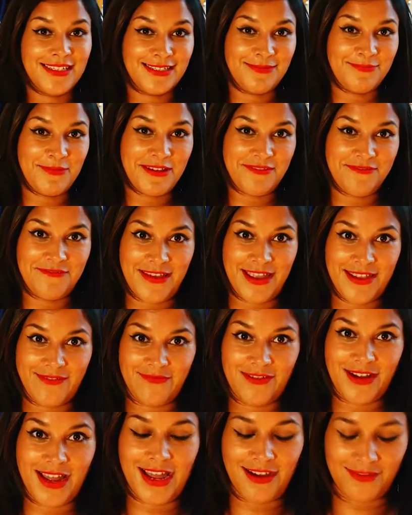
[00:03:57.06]
is my
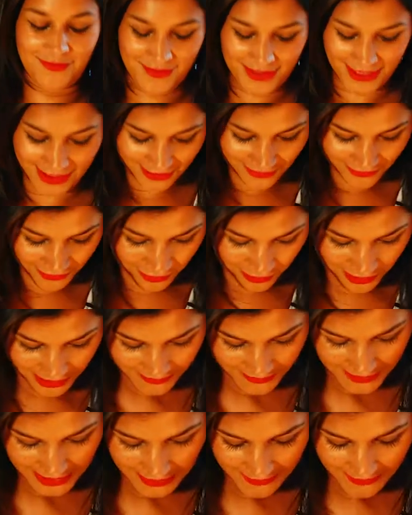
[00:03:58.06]
favourite outfit of all
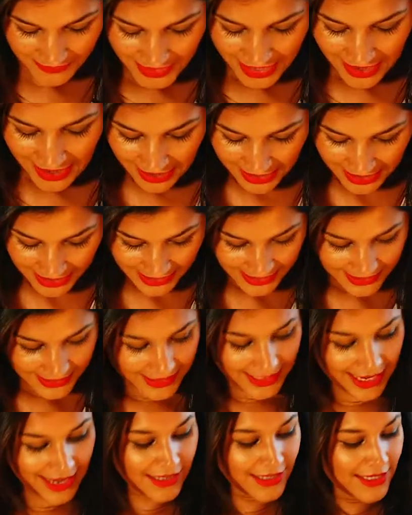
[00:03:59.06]
of them. It's
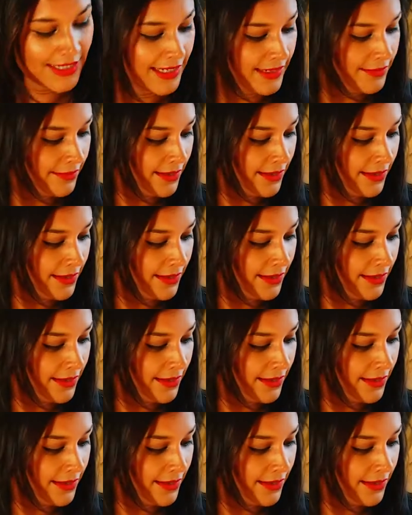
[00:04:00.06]
actually a